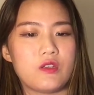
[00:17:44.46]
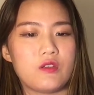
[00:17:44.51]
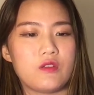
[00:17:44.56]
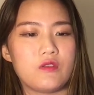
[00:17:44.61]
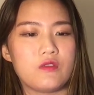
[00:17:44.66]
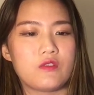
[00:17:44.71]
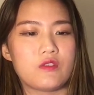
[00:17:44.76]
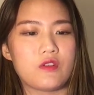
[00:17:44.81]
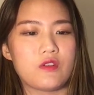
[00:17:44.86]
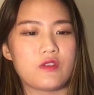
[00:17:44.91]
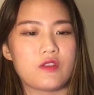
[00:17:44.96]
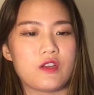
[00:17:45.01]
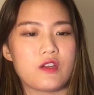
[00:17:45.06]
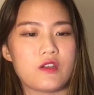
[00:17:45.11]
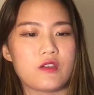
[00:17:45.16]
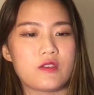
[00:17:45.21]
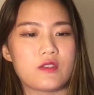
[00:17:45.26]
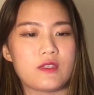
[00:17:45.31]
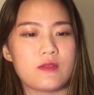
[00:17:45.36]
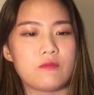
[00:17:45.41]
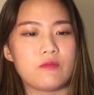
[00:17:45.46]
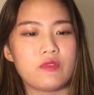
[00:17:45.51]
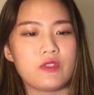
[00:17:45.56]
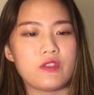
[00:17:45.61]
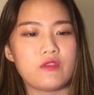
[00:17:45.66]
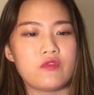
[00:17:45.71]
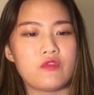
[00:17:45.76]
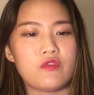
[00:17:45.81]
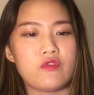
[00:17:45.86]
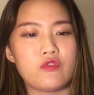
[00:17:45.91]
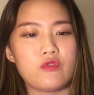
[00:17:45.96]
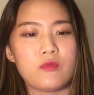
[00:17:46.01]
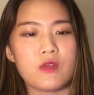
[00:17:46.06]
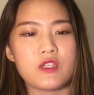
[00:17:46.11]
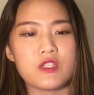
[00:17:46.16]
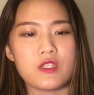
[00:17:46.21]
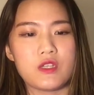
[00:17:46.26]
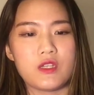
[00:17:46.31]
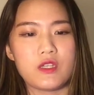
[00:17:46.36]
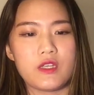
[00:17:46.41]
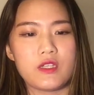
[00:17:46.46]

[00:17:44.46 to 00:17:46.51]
So there's simply too much